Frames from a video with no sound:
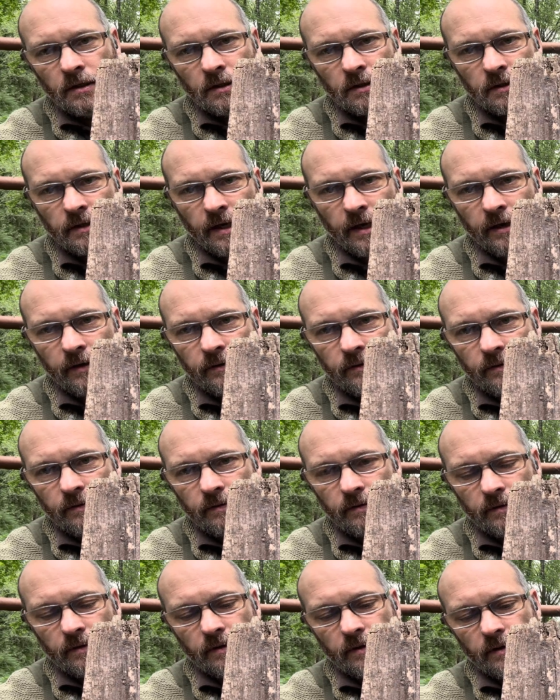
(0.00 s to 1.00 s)
Now,
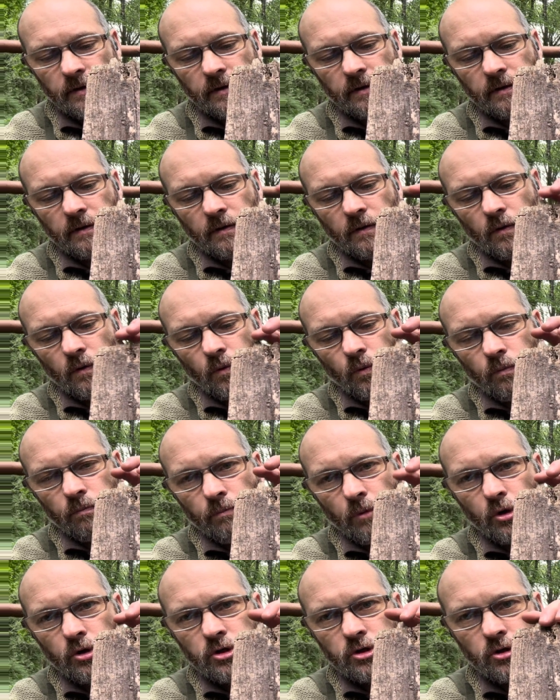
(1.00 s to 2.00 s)

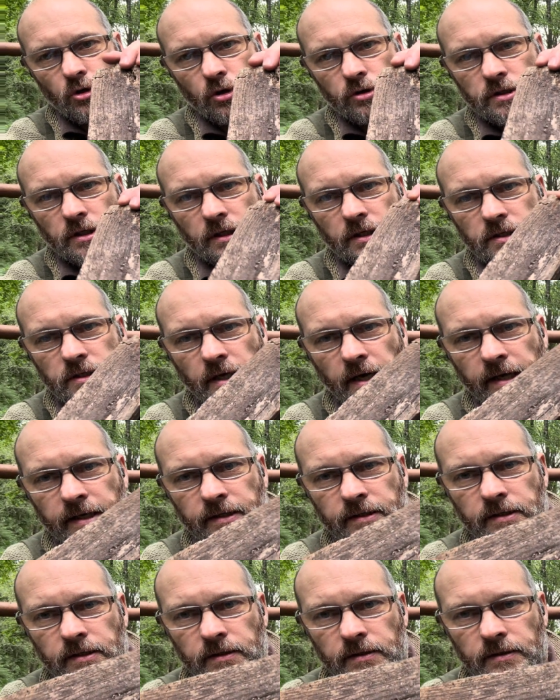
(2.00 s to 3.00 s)
most saws are
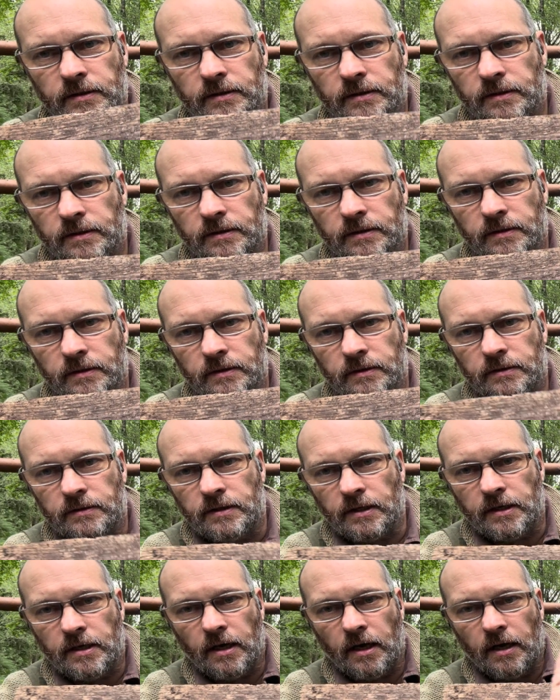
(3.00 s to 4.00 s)
designed
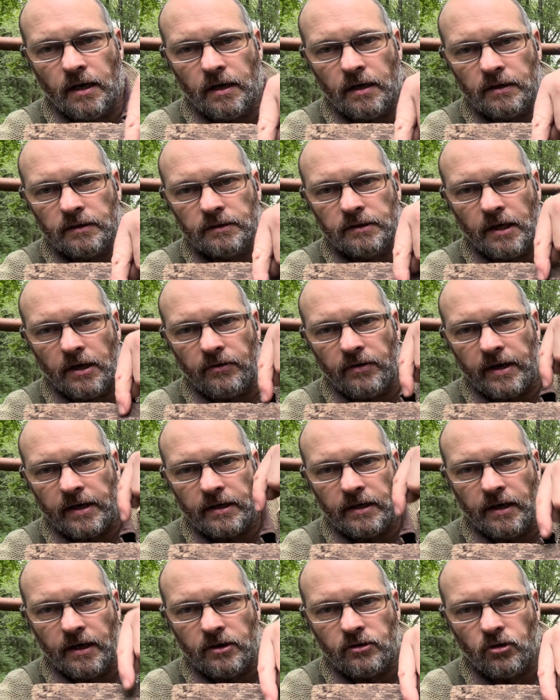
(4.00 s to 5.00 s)
to cut
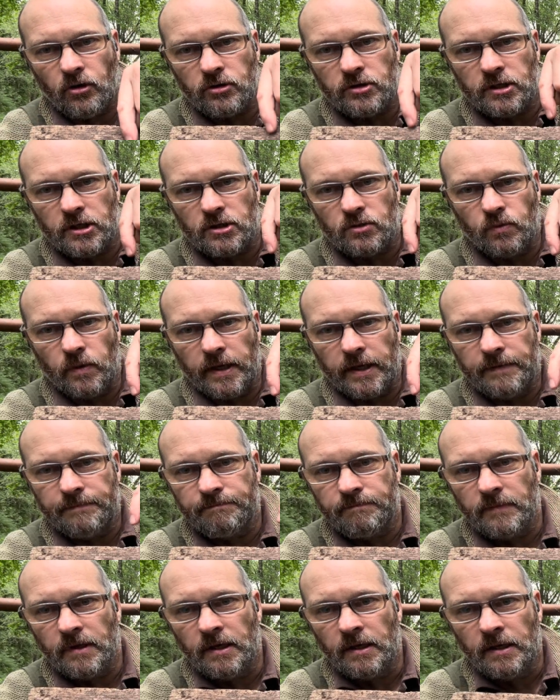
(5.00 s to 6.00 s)
directly across this way.
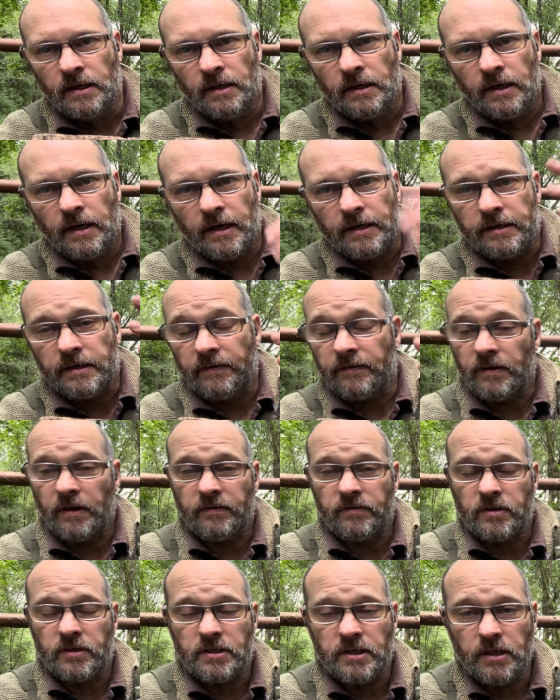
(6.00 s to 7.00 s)
And
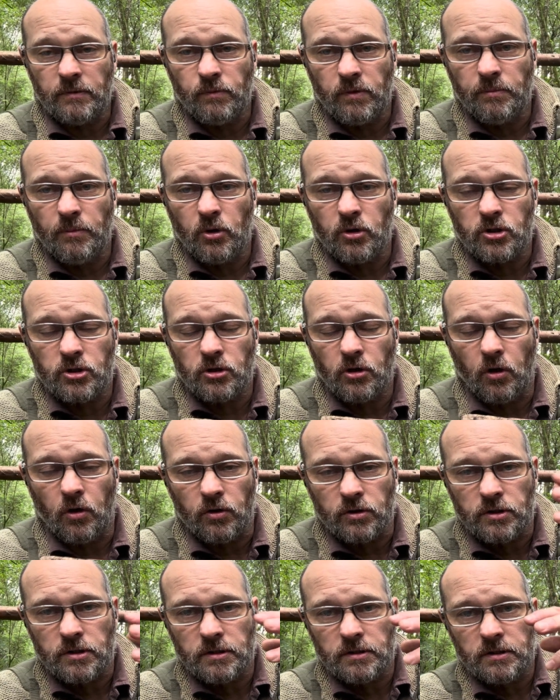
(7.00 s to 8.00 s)
as you've seen with most
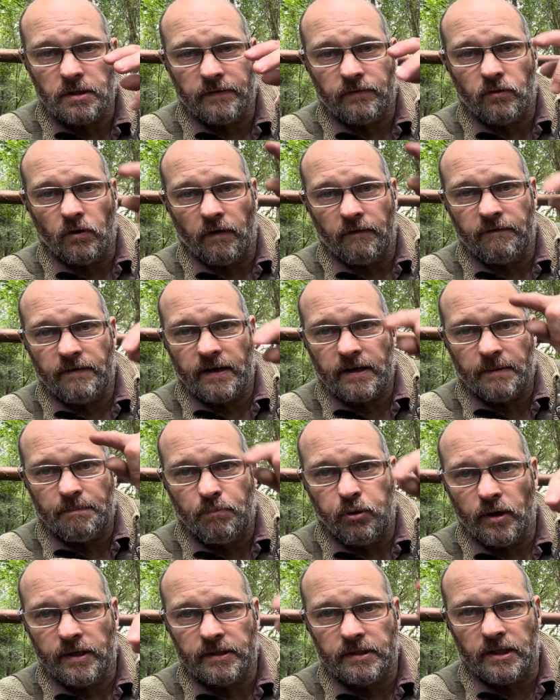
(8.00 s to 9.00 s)
saws, they've got very
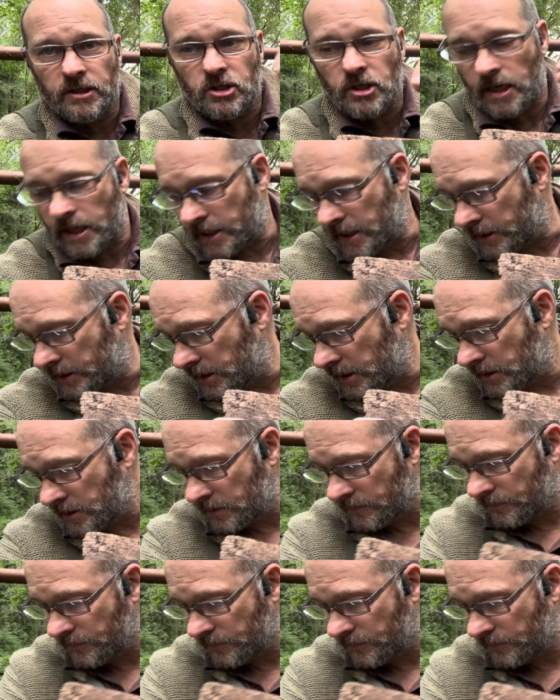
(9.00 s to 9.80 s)
pointy, jagged teeth.